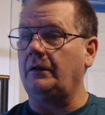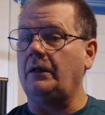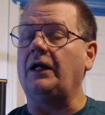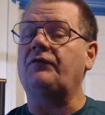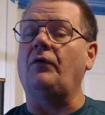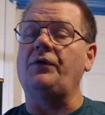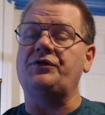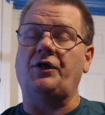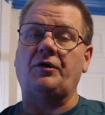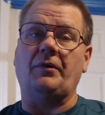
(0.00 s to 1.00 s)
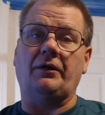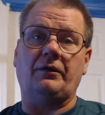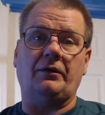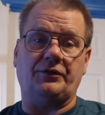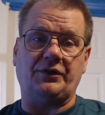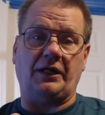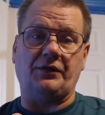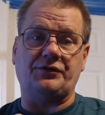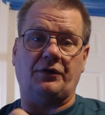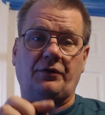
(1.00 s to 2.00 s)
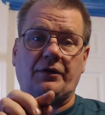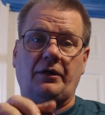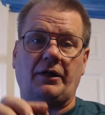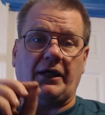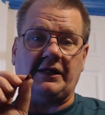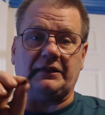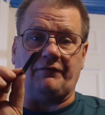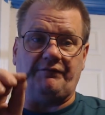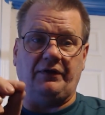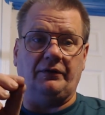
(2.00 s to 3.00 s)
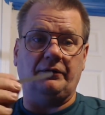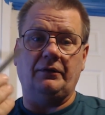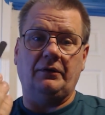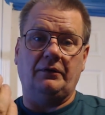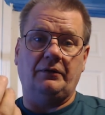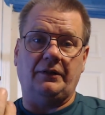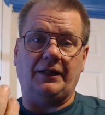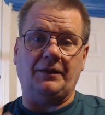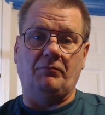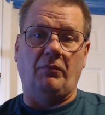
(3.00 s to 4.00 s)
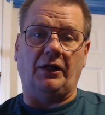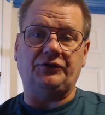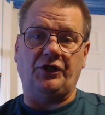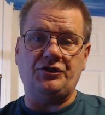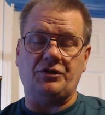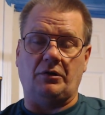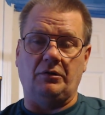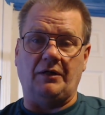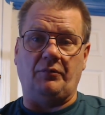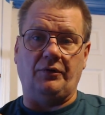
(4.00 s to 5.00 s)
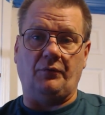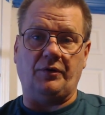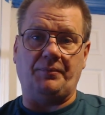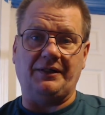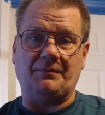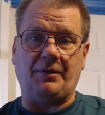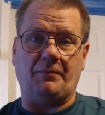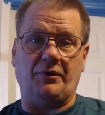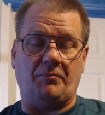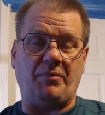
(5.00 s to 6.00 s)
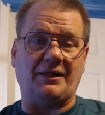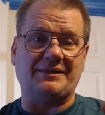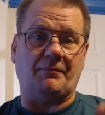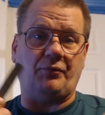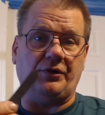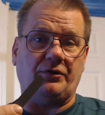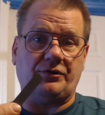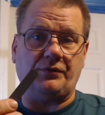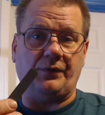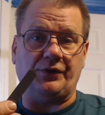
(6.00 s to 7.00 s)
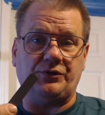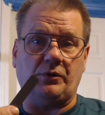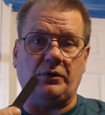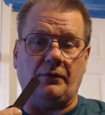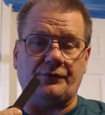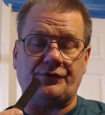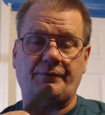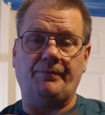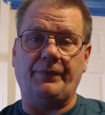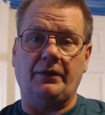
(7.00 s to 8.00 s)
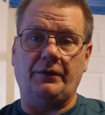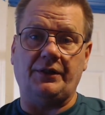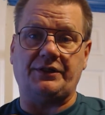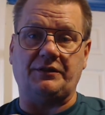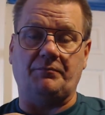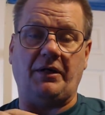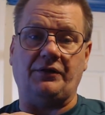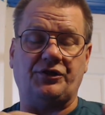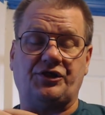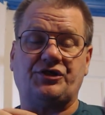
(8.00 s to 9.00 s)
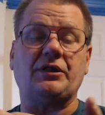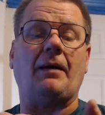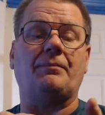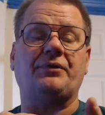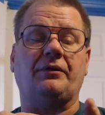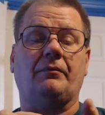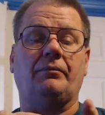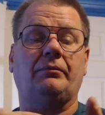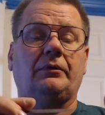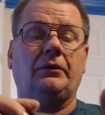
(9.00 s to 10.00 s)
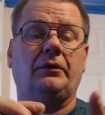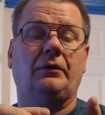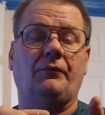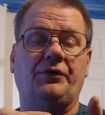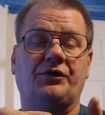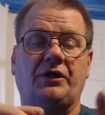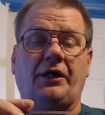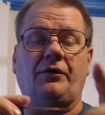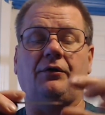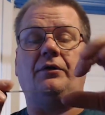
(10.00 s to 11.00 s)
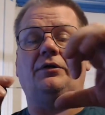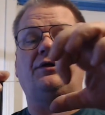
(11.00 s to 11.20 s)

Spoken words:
I throw this under slide this under there, and I get the feel much easier to level than with a piece of paper that bends up when it's too close. This doesn't bend; it just stops at the when you slide on and